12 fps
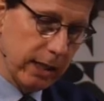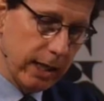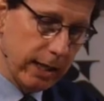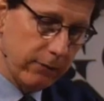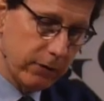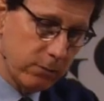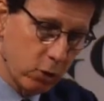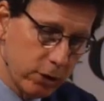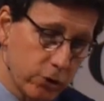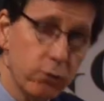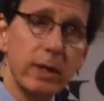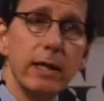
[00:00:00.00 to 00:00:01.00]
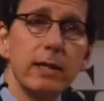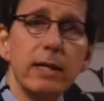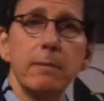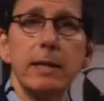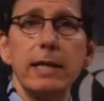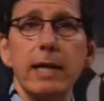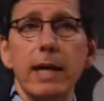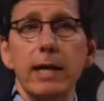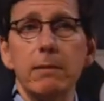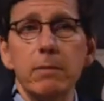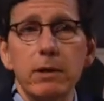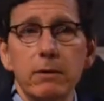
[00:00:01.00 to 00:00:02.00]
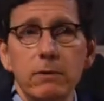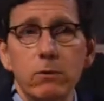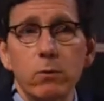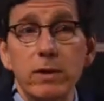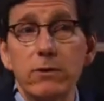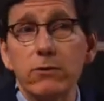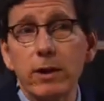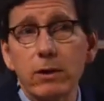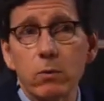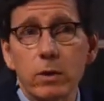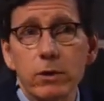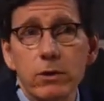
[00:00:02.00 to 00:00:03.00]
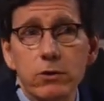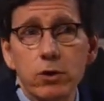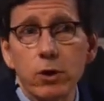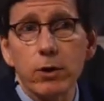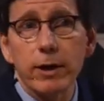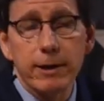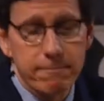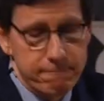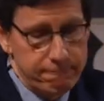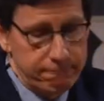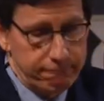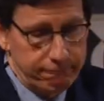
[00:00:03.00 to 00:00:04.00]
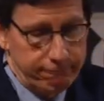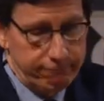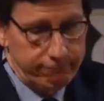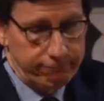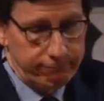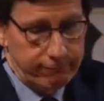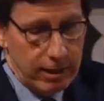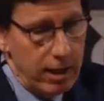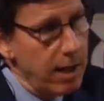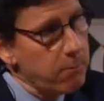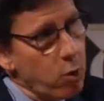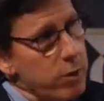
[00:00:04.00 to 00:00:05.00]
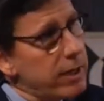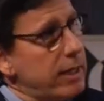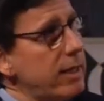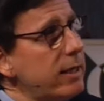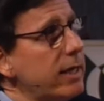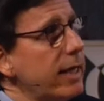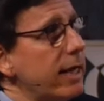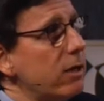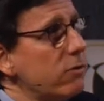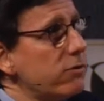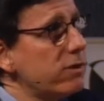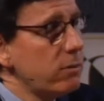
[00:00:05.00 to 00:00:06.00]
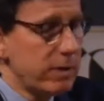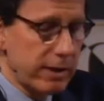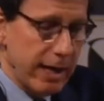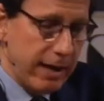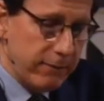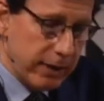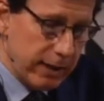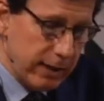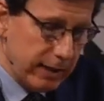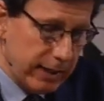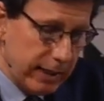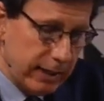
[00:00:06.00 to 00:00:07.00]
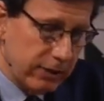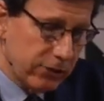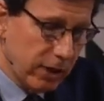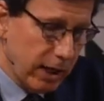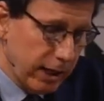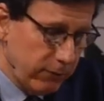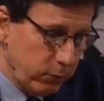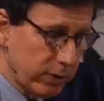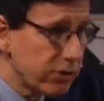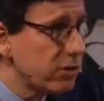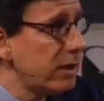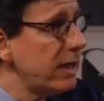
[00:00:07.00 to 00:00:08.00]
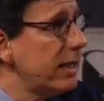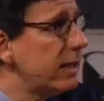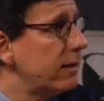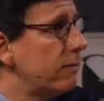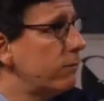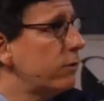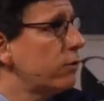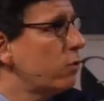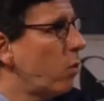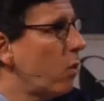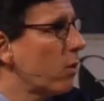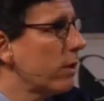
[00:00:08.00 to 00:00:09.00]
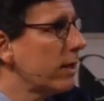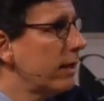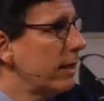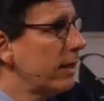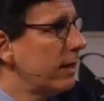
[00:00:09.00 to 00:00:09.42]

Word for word: life, the more intrigued I became with his inward journey. More than anything else, it was evident that his life was lived toward